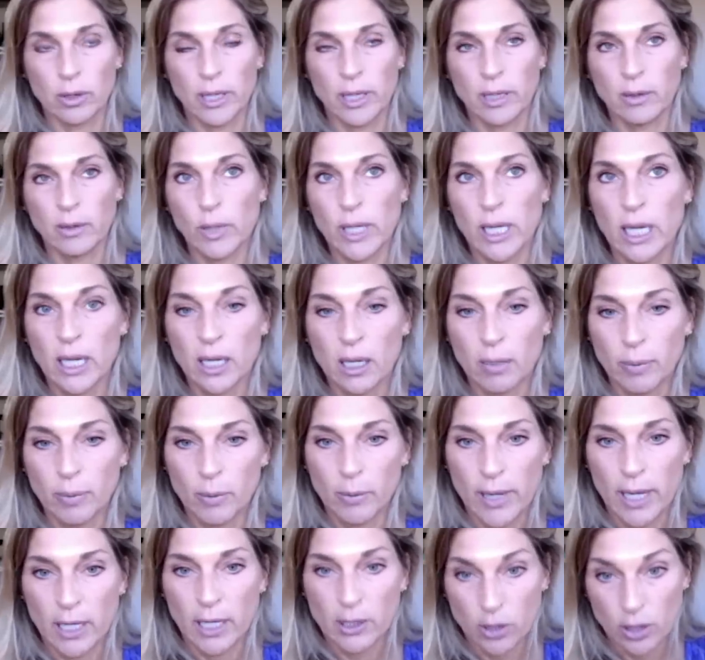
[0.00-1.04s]
then we get up
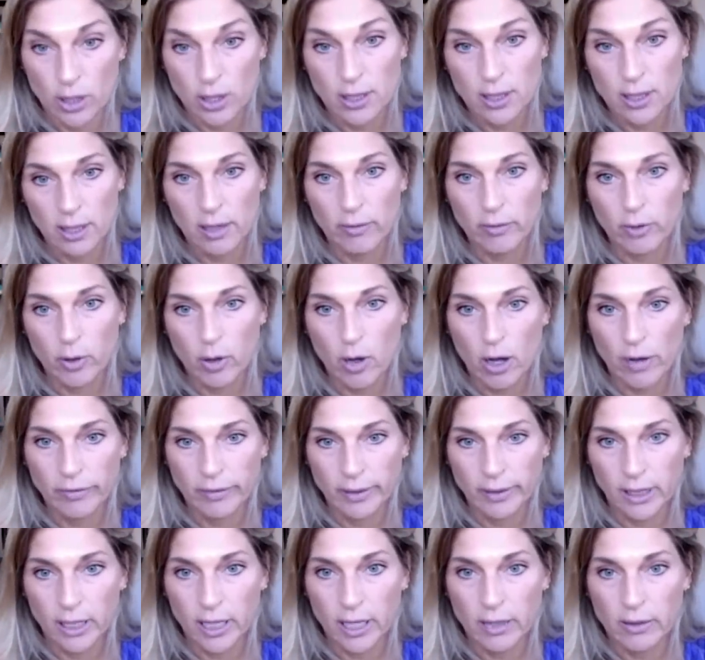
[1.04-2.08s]
and we actually sit and have a
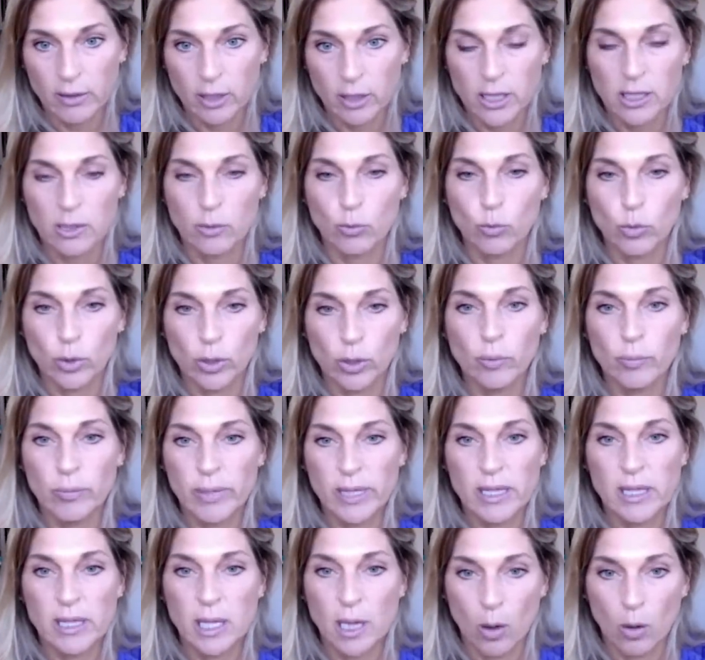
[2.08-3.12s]
coffee together because it will
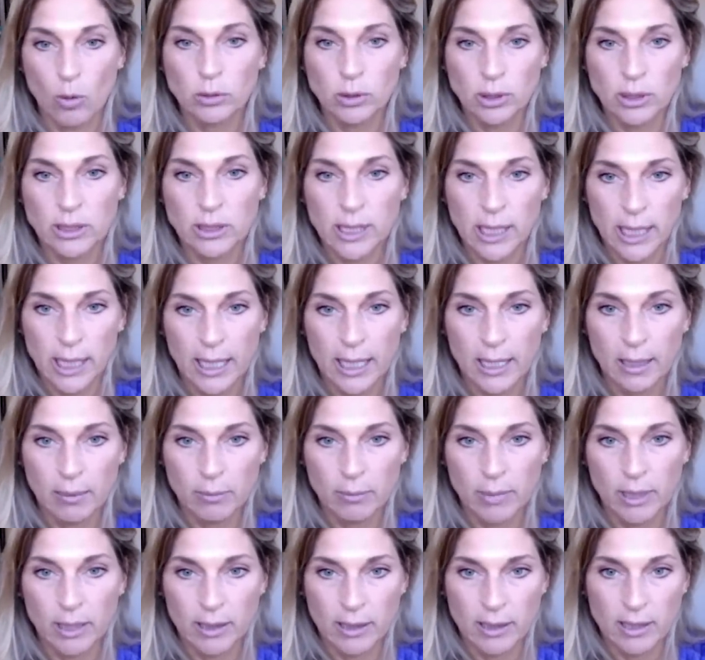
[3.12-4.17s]
be the only
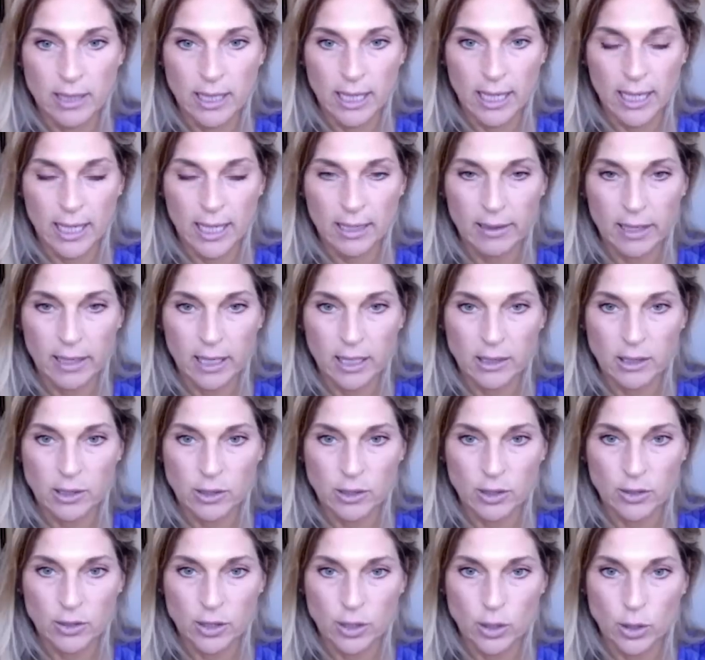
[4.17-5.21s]
time in the day that it's
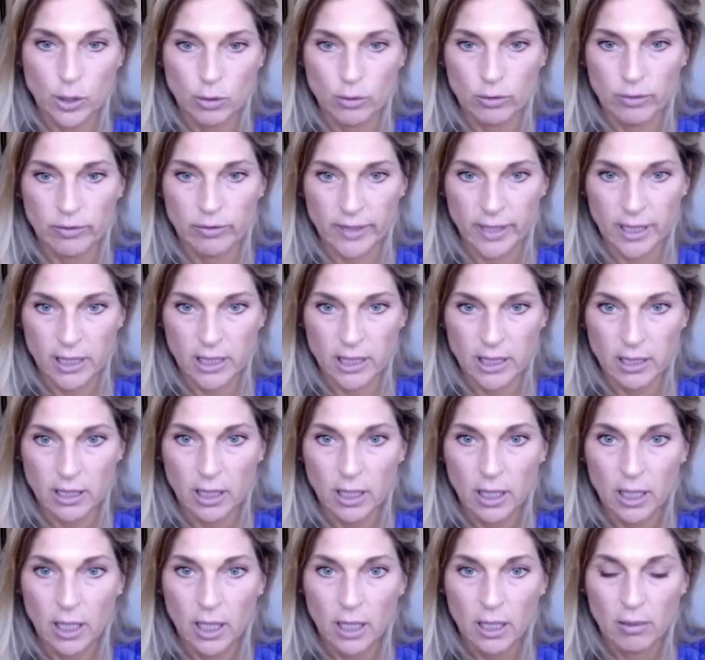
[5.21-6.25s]
just the two of us
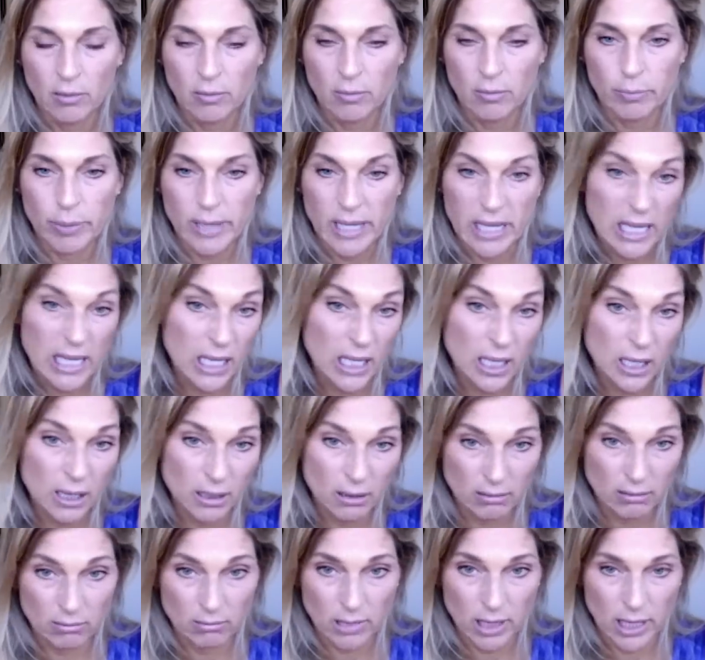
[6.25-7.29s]
mm.
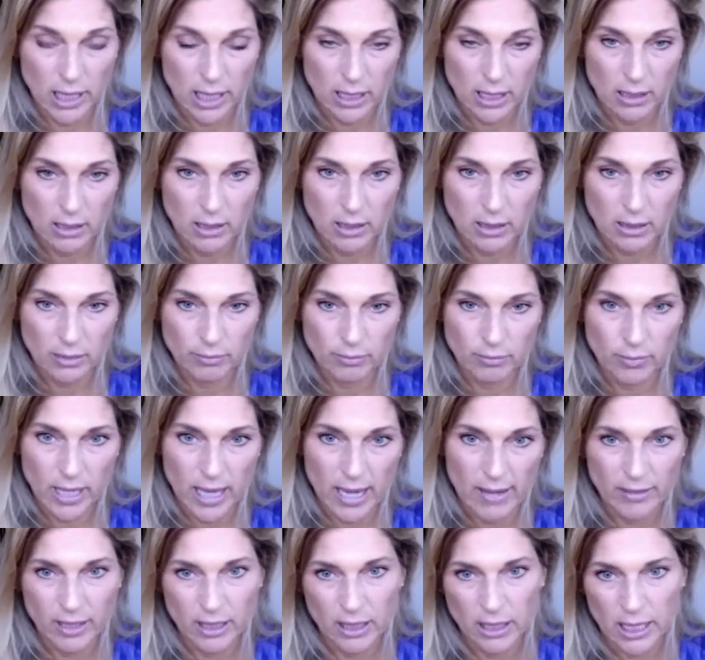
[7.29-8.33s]
being and
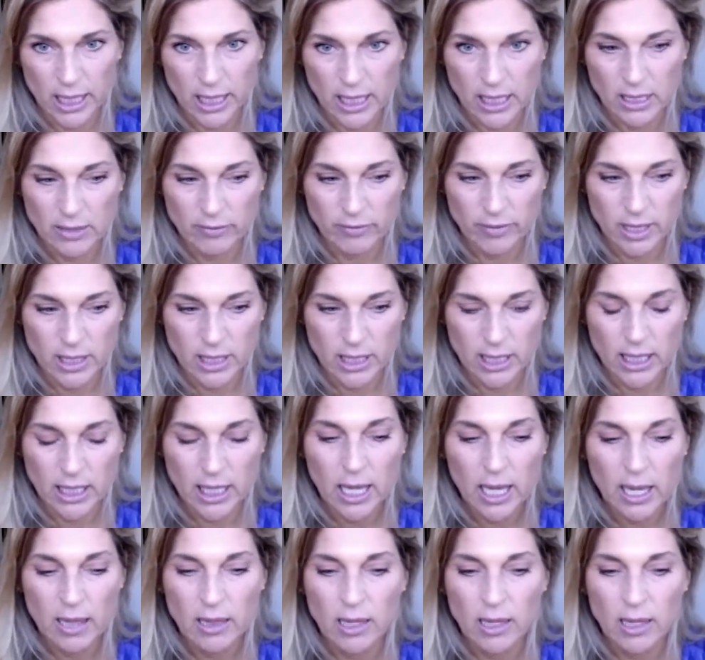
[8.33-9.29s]
having a nice visit.